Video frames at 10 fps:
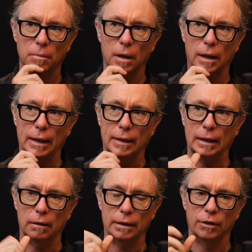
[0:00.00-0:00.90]
I
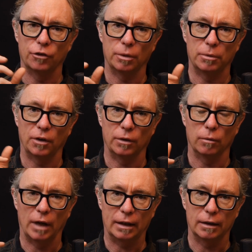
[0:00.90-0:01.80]
think leadership doesn't
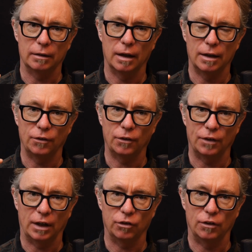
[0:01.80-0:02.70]
recognize is
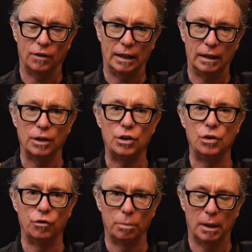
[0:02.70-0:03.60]
actually taking a
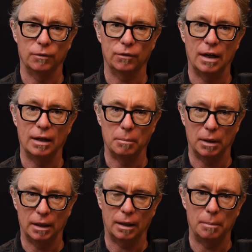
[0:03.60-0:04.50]
huge amount of time. And
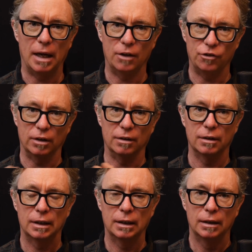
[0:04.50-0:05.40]
I can imagine,
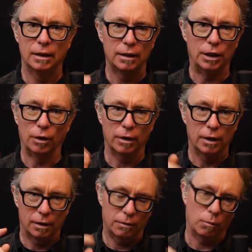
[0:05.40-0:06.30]

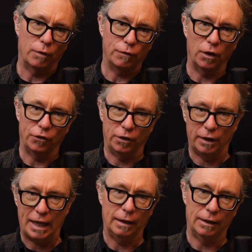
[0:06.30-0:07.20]
what falls into
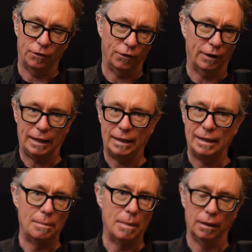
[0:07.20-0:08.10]
that list is like
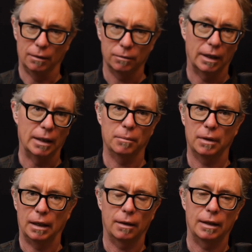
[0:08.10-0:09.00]
email, right?
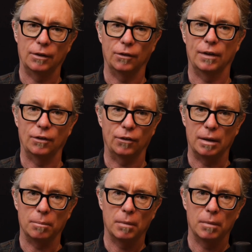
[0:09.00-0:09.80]
Things that,